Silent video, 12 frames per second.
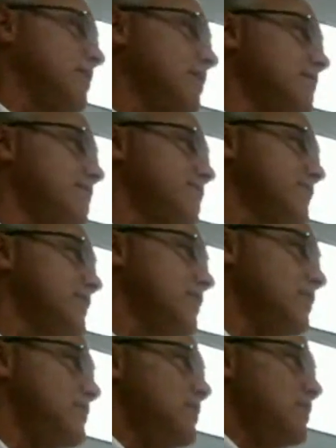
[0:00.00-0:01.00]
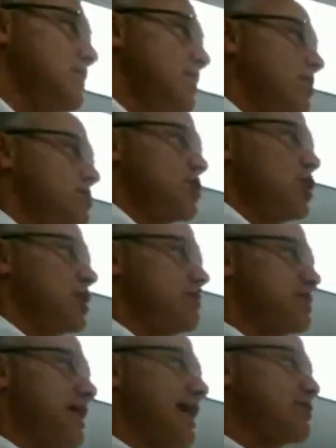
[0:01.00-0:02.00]
of, her
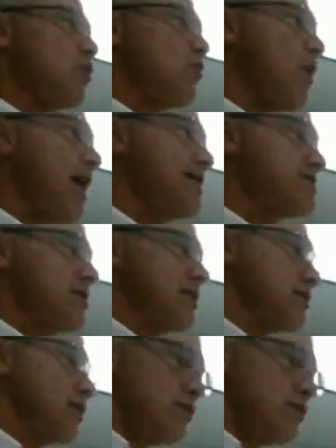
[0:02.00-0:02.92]
circumstance? Or why isn't it the